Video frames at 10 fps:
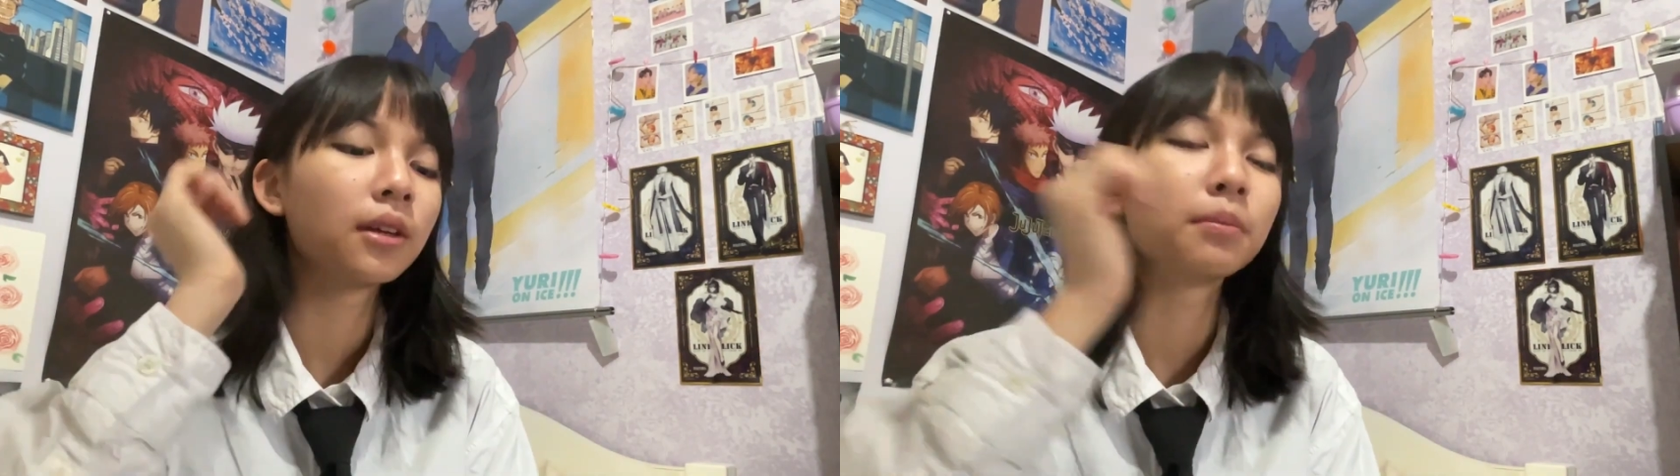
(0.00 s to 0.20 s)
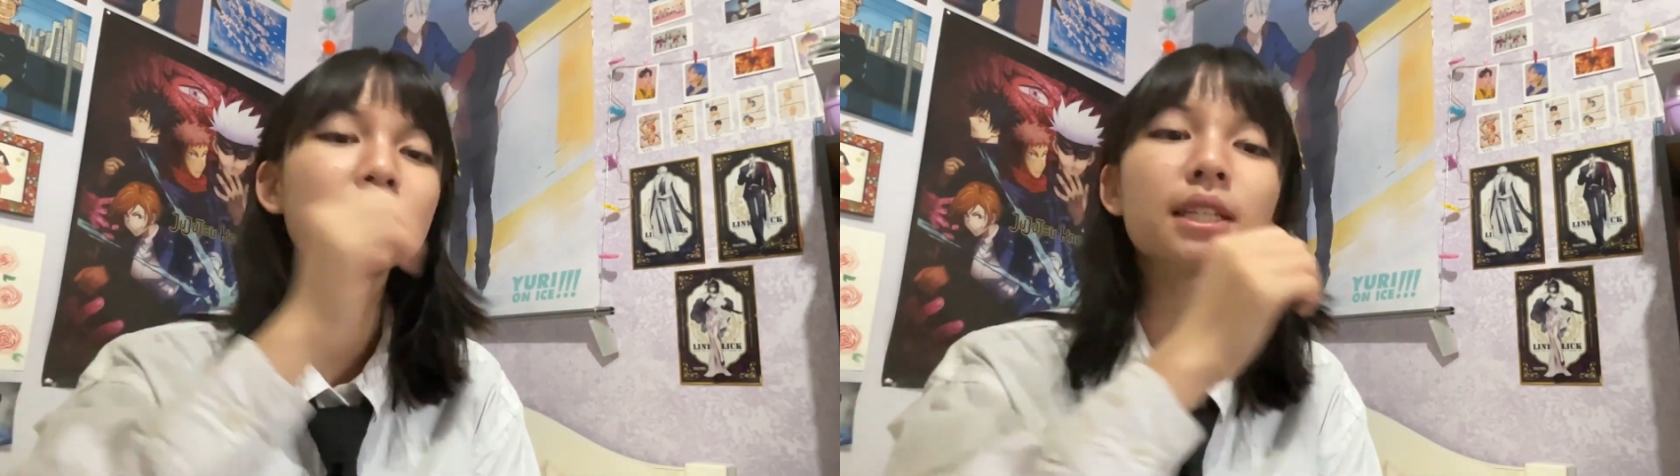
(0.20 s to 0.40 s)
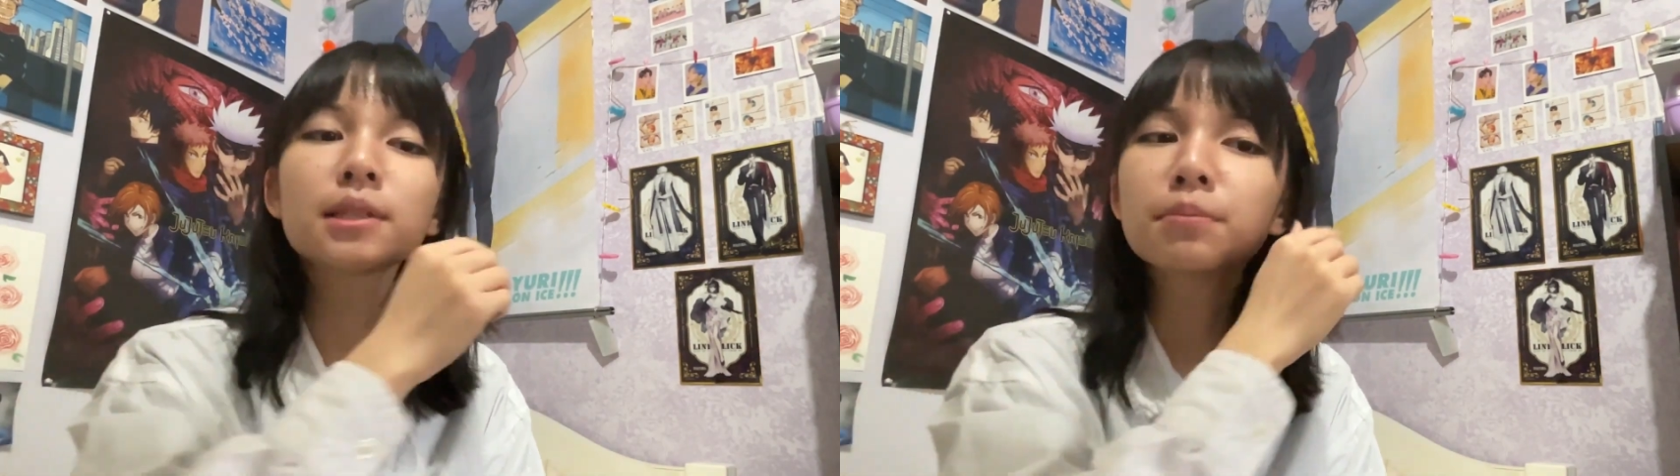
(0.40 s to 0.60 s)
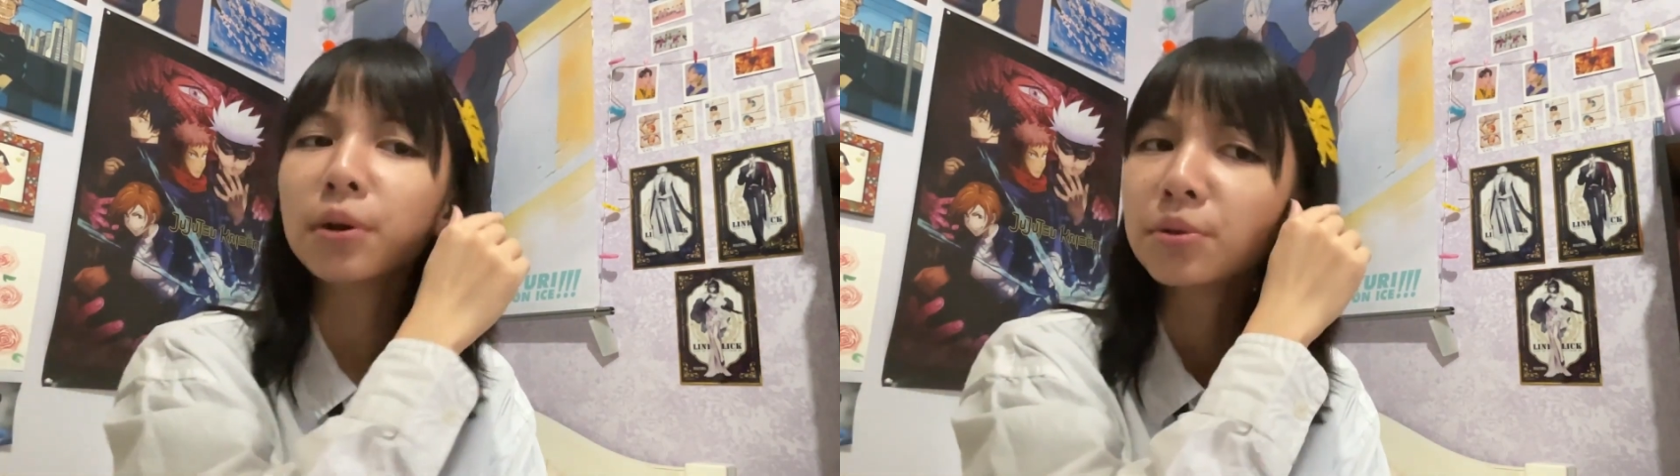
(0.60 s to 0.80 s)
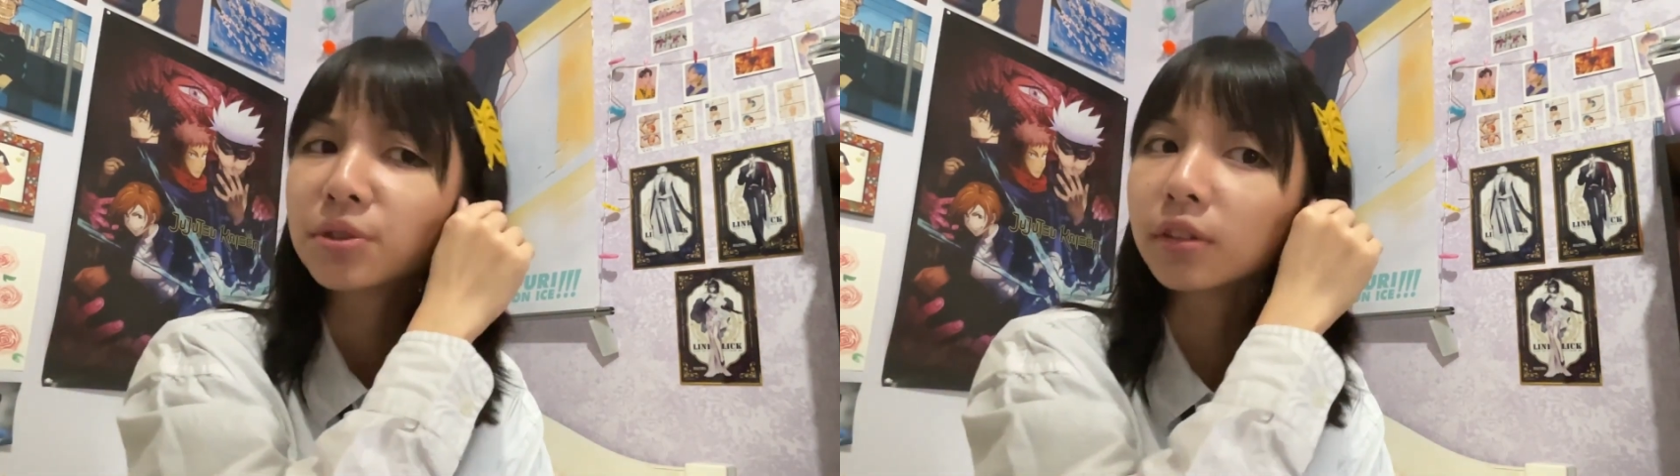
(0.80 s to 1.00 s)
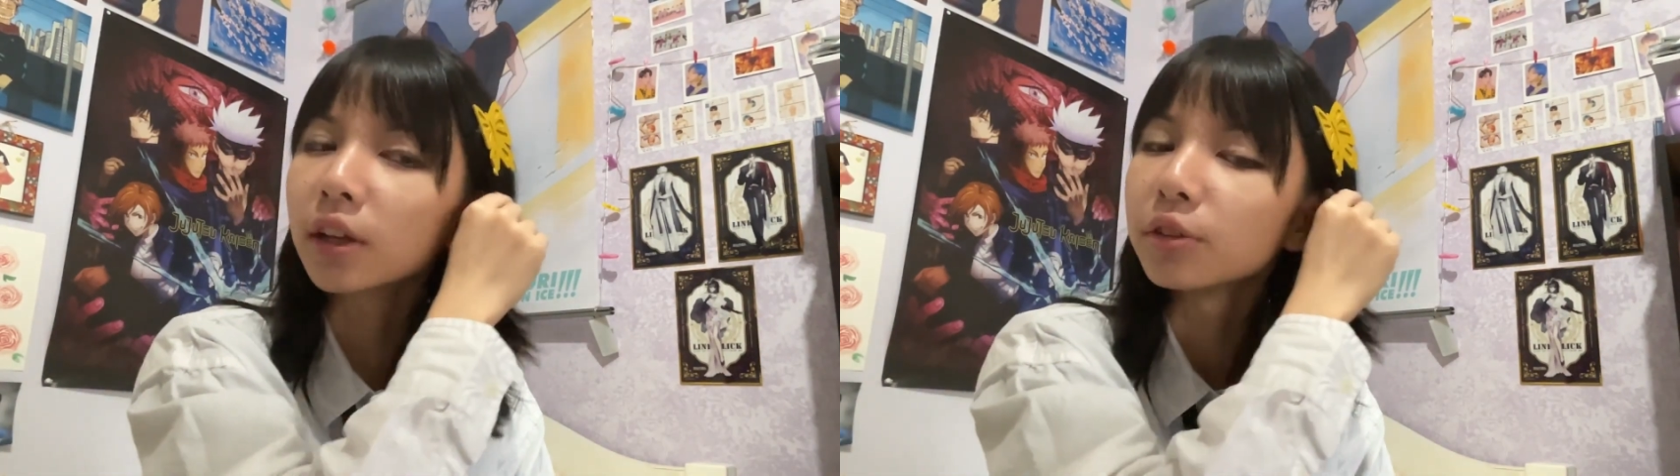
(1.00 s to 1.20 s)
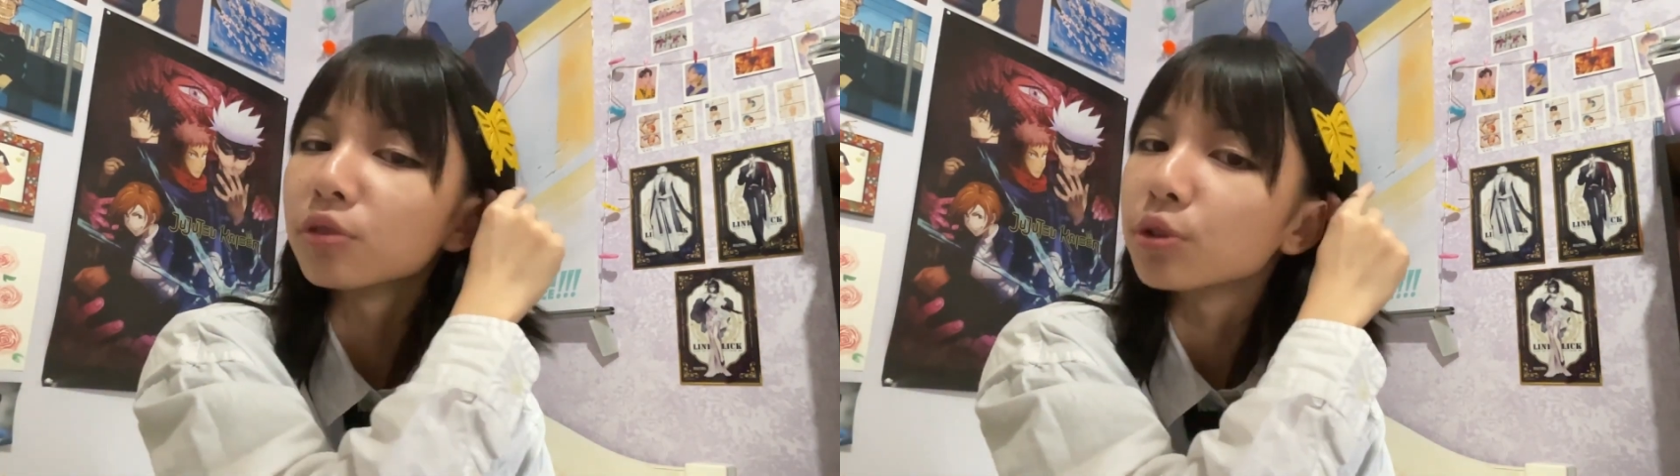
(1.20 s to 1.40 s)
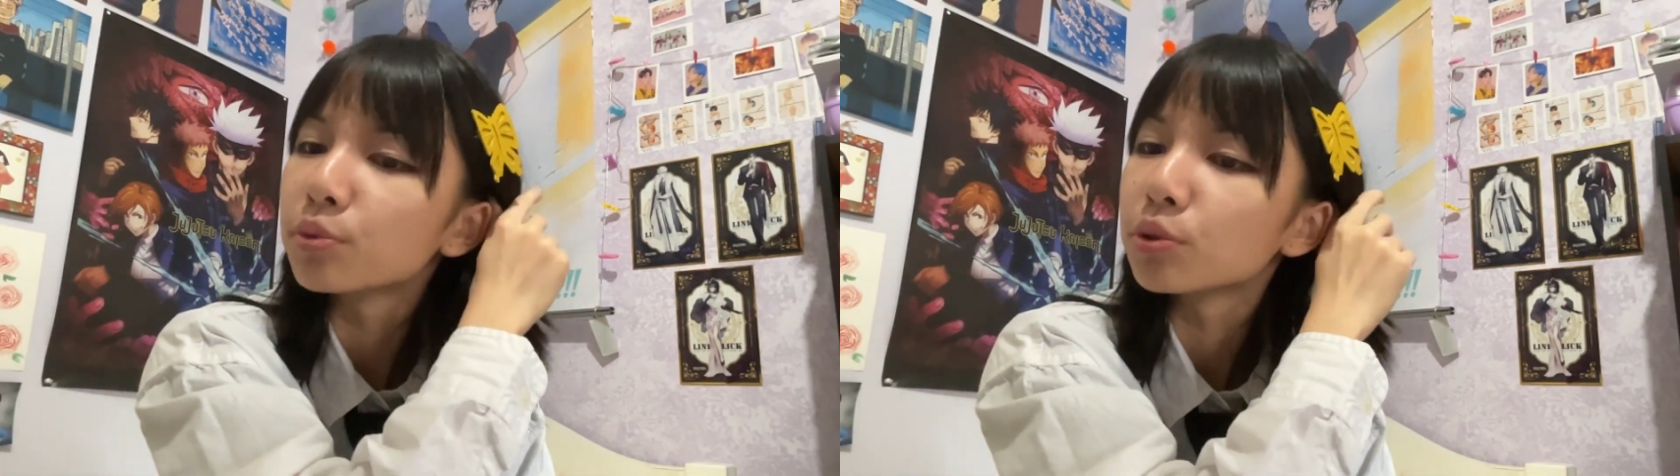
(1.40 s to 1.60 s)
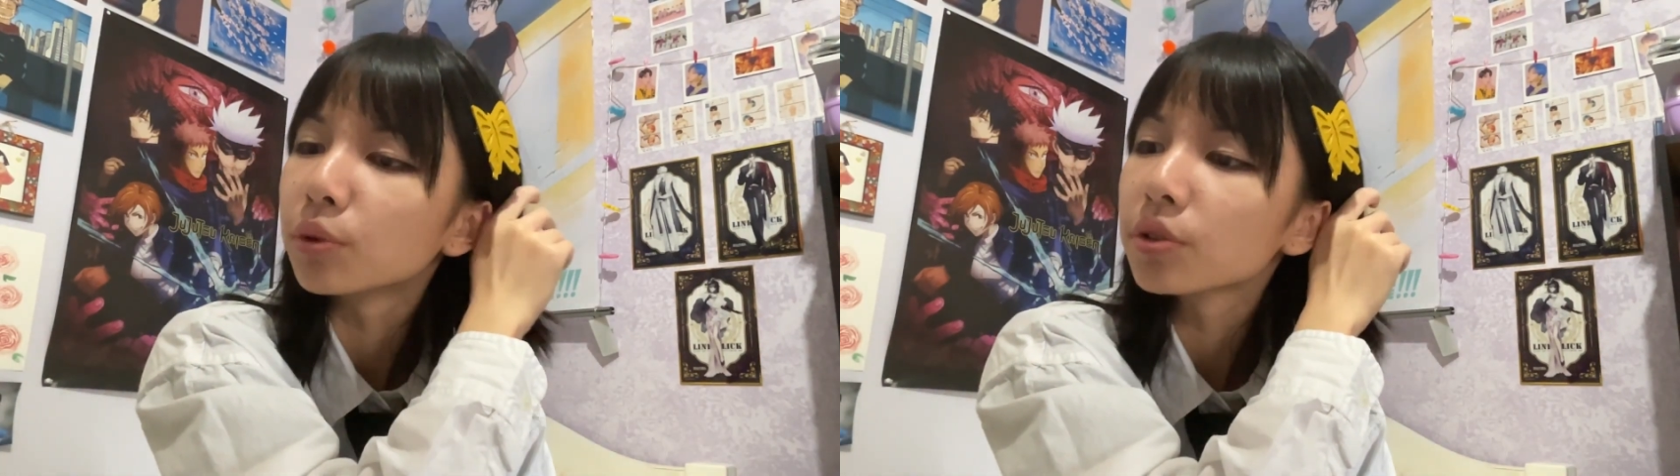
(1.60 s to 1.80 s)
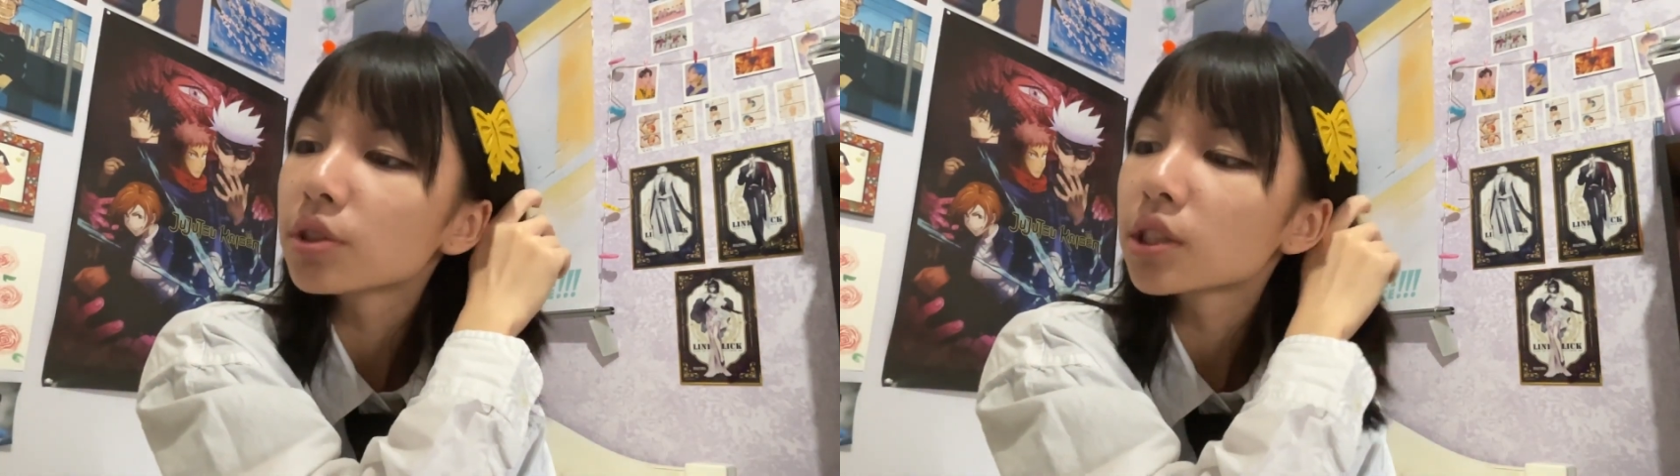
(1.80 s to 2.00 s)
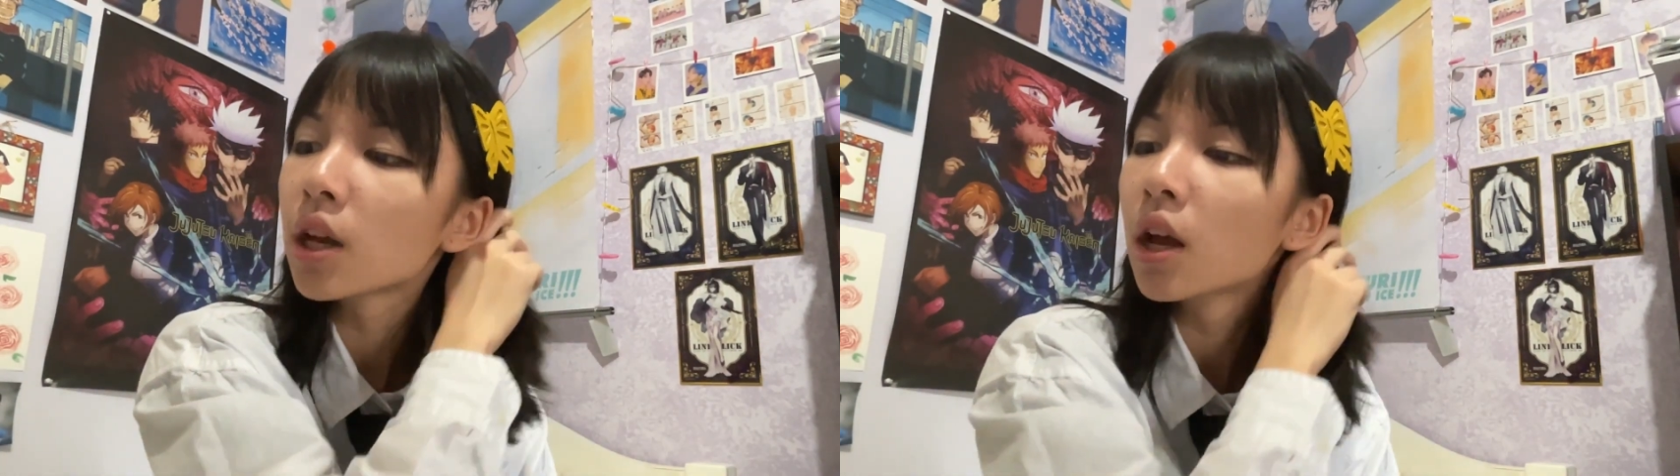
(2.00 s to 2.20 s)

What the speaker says: But since posting on YouTube Shorts,